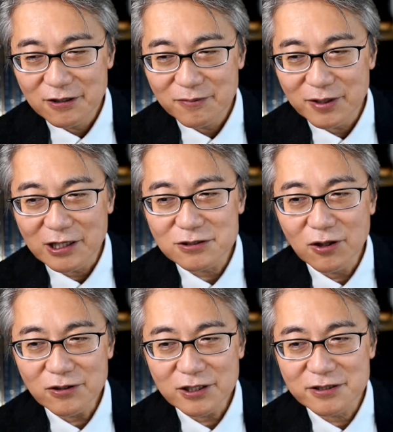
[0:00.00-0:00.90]
but as
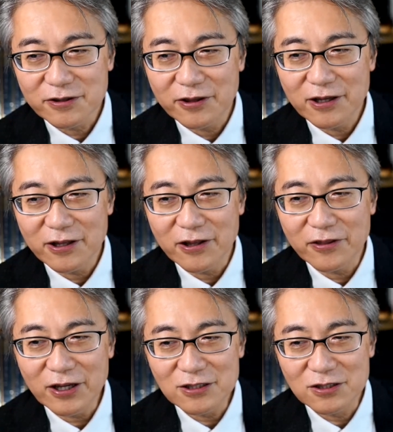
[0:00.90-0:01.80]
long as
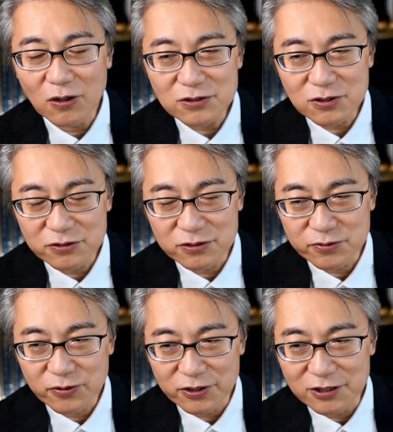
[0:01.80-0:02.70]
they don't
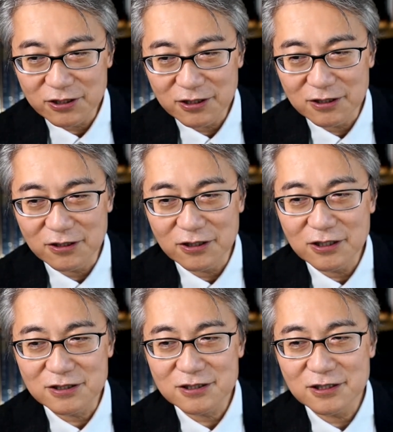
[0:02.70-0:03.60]
control it and
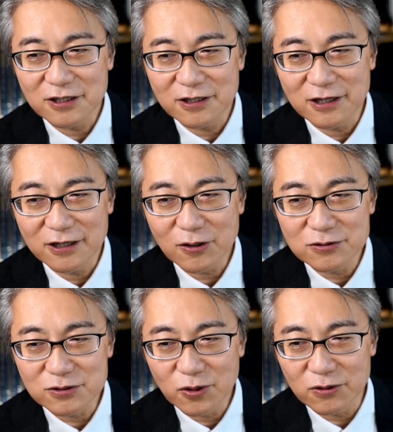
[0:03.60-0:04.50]
its
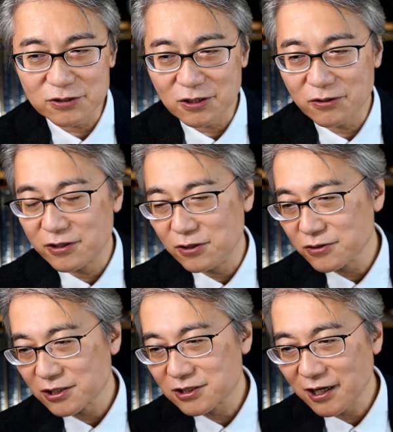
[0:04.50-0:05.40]
control is on the
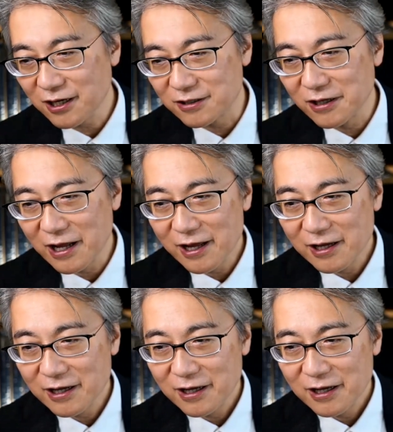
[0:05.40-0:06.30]
user side,
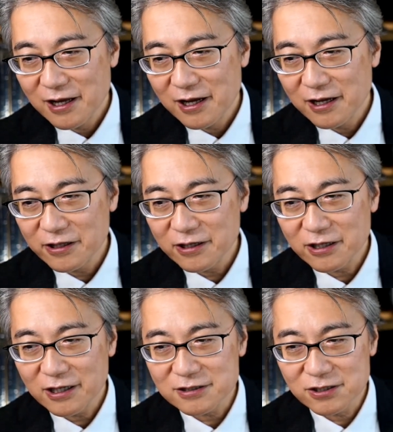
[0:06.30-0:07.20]
I think
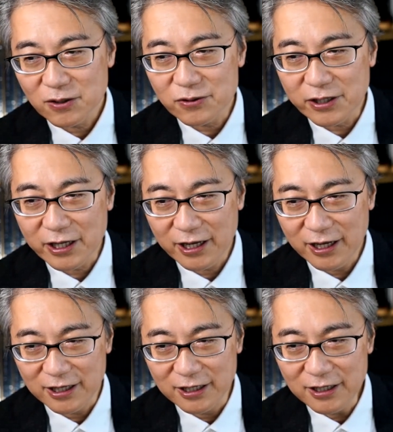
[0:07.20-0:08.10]
that's
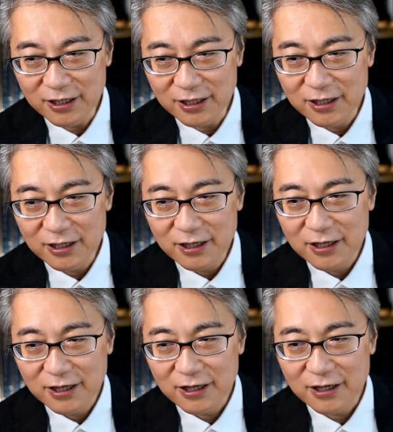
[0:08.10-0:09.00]
okay
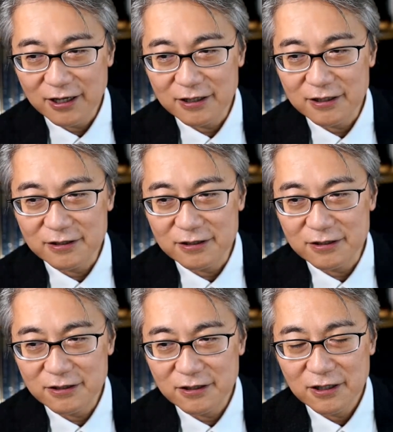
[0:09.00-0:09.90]

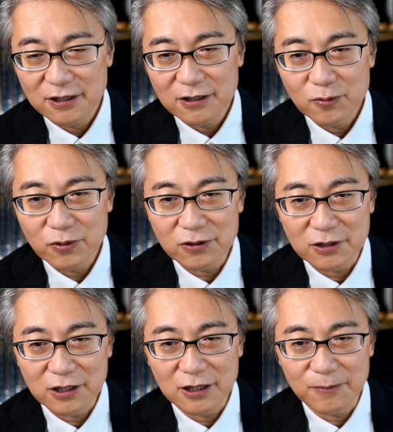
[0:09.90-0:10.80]
and will
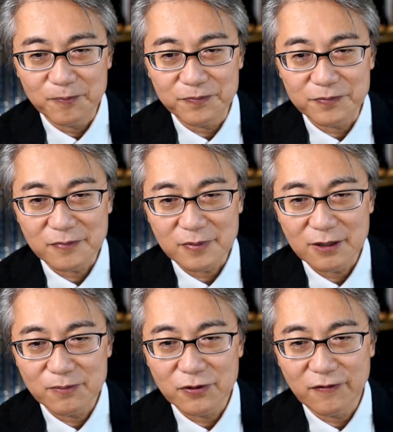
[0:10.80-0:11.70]

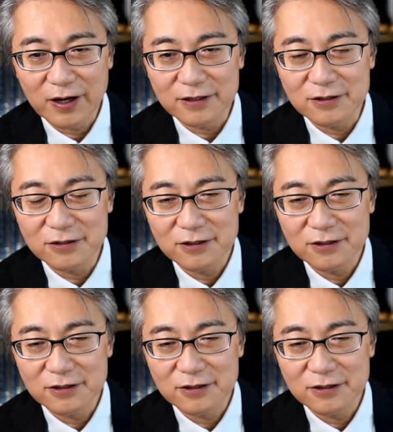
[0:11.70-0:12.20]
provide